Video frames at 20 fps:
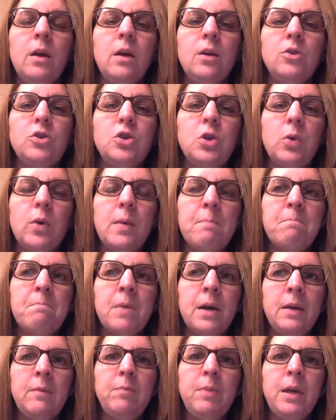So it
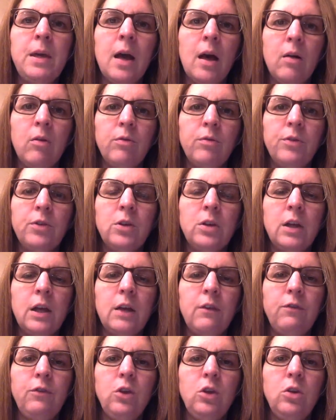might be helpful
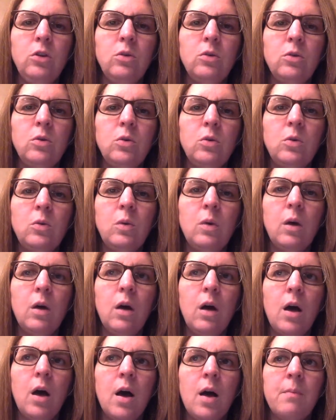if you
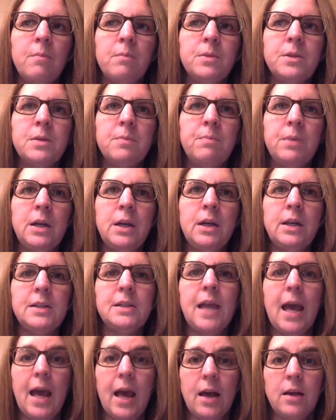submitted a
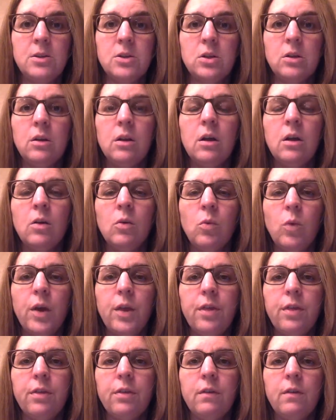task along
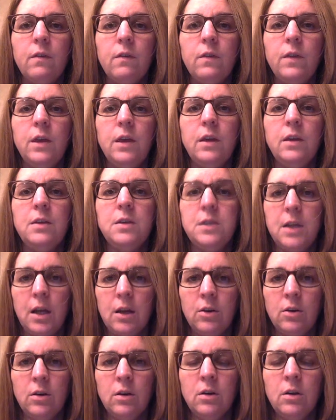with the
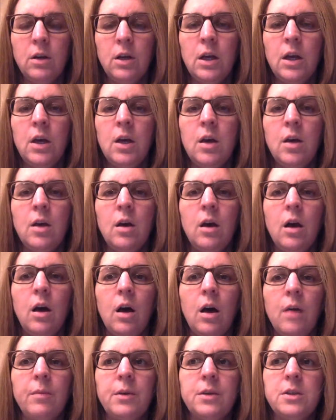standard,
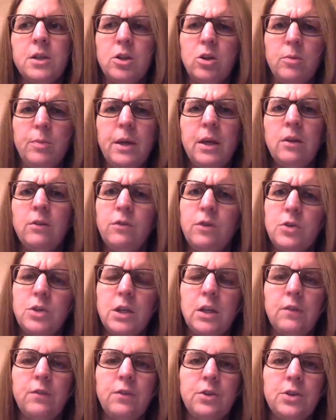because it could be
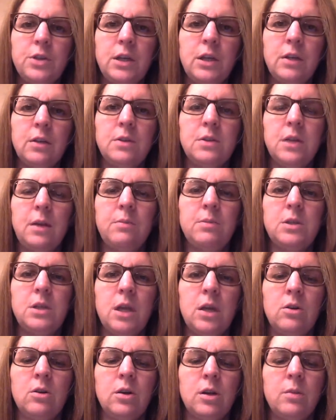confusing if you're seeing the same
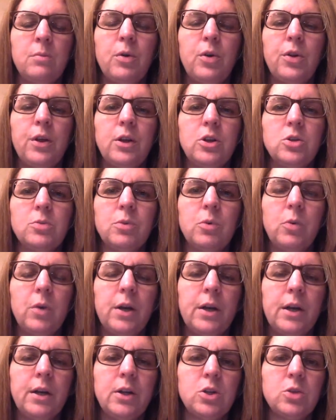standard in both Algebra
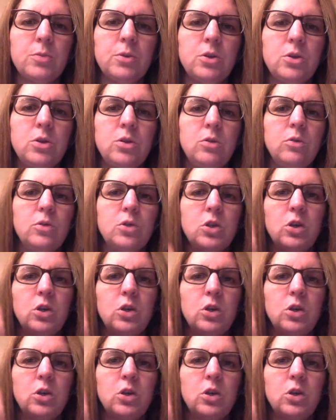1 and Algebra 2.